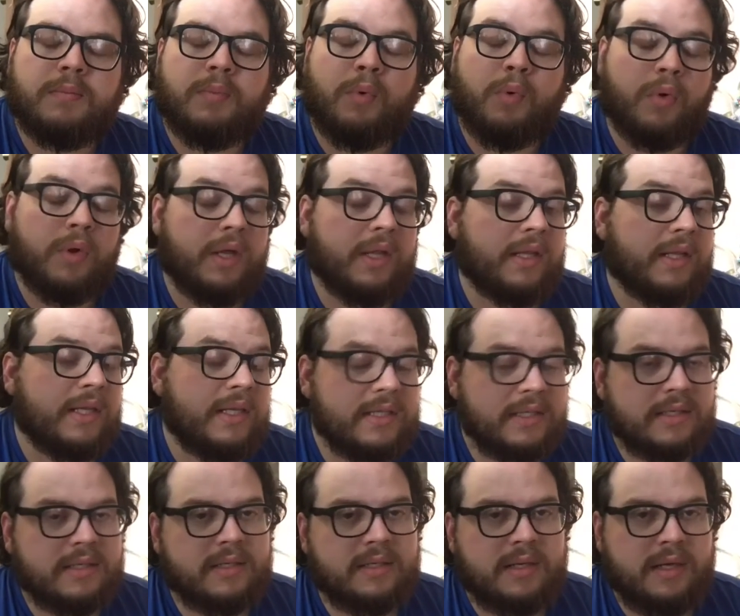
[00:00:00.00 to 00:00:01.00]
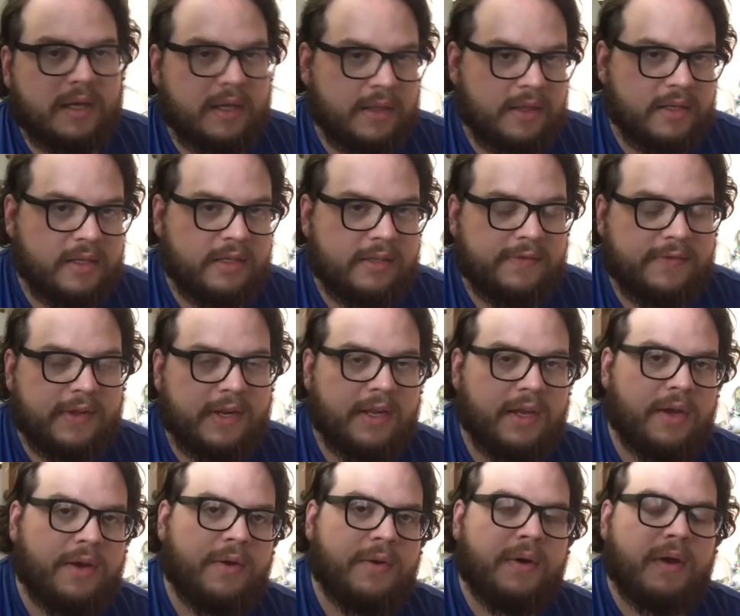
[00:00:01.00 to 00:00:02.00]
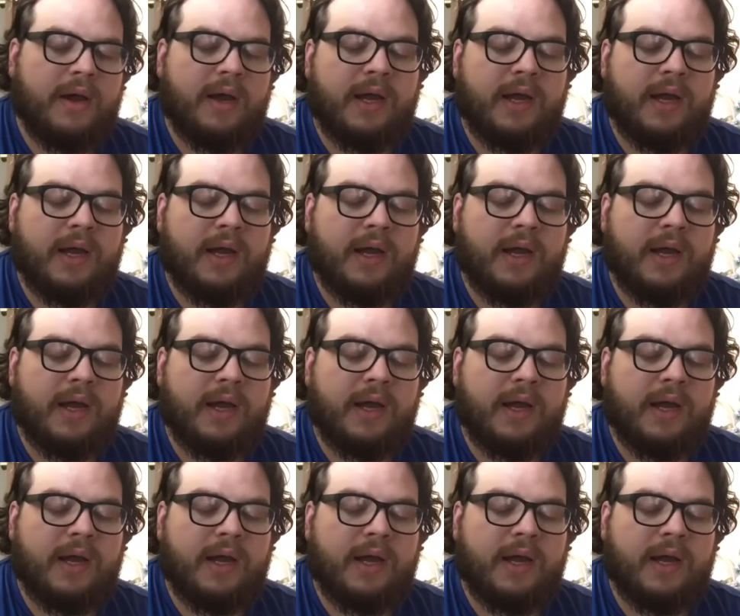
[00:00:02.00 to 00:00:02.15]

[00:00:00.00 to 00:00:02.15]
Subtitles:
pointless in this video,